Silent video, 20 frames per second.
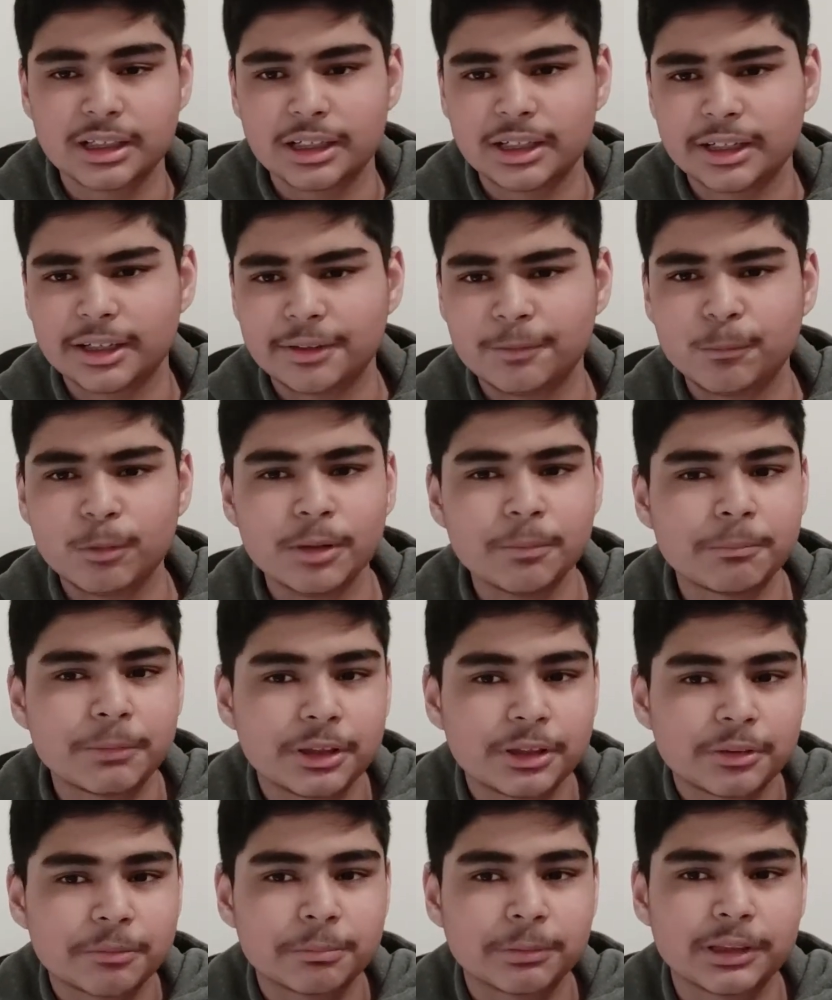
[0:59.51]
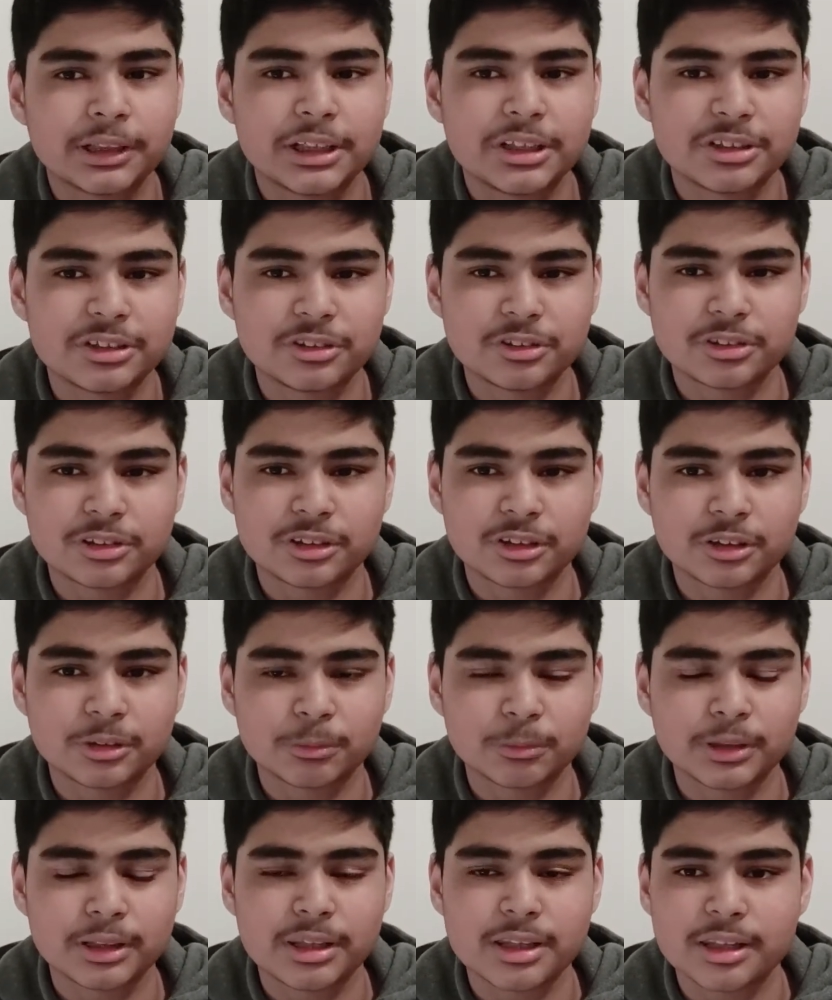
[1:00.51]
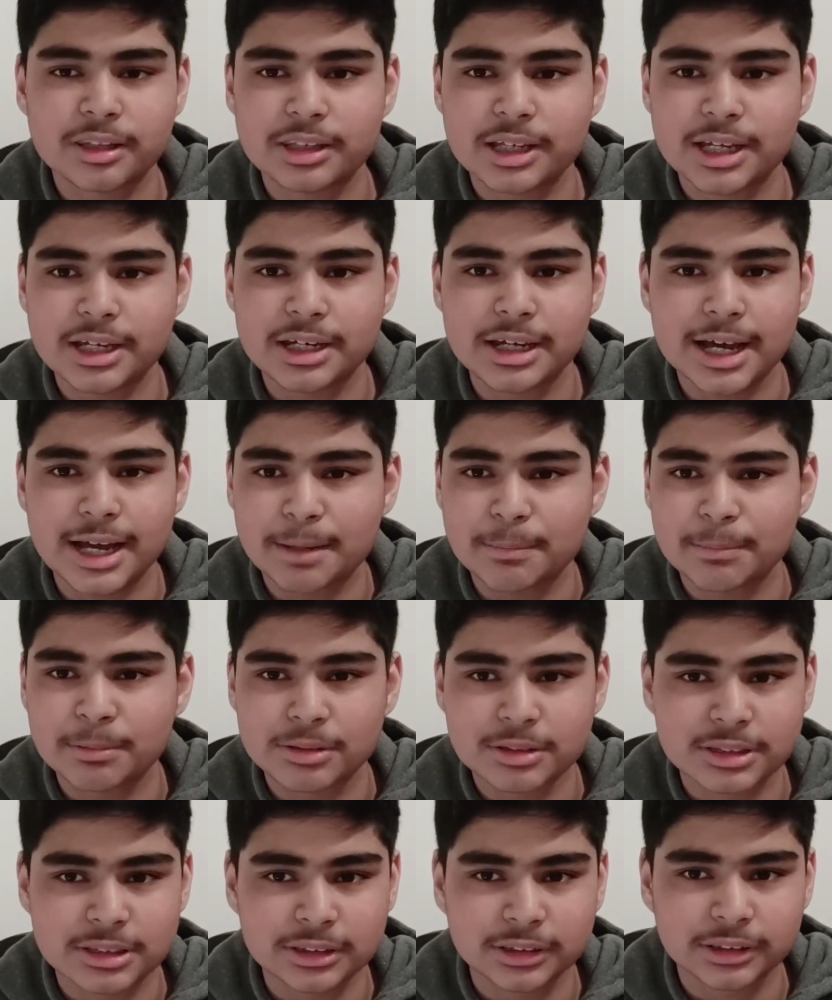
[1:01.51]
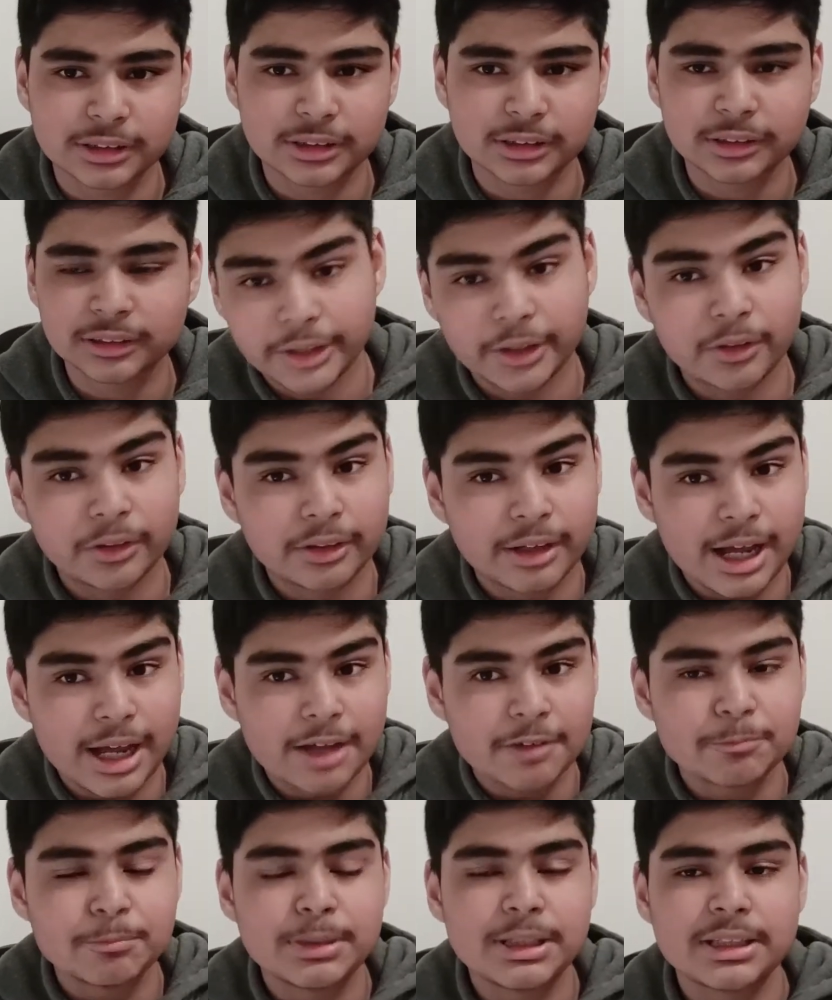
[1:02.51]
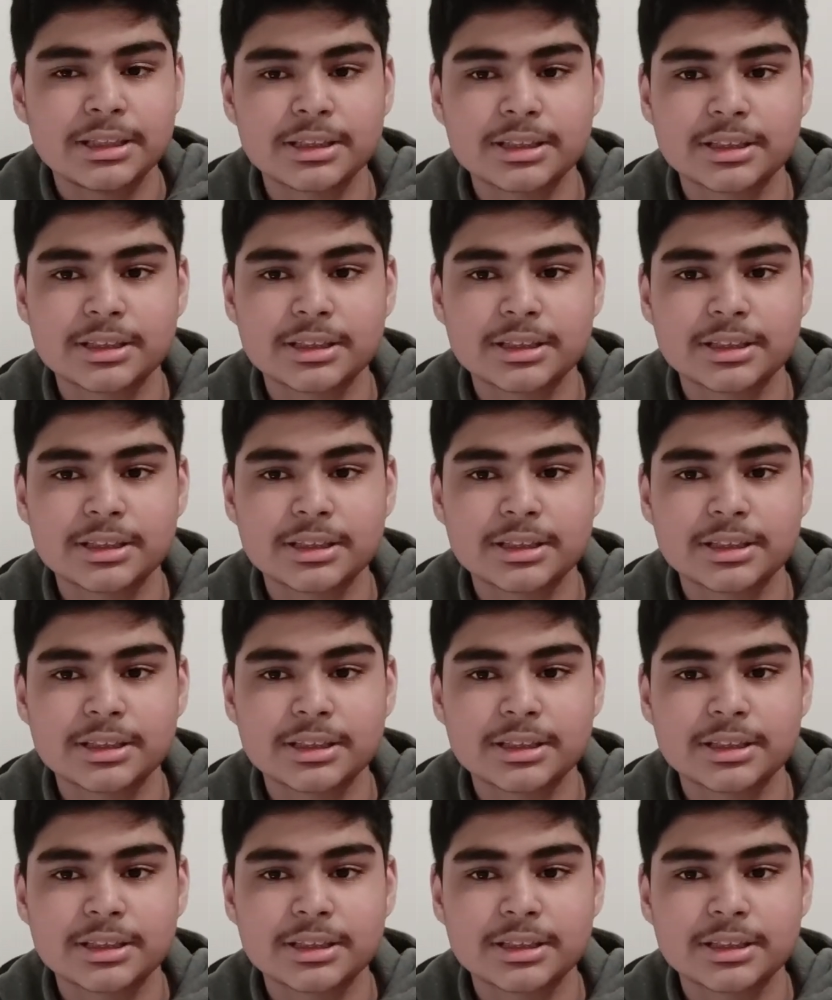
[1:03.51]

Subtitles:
And what better place to start with than Apple Silicon? Now, there have been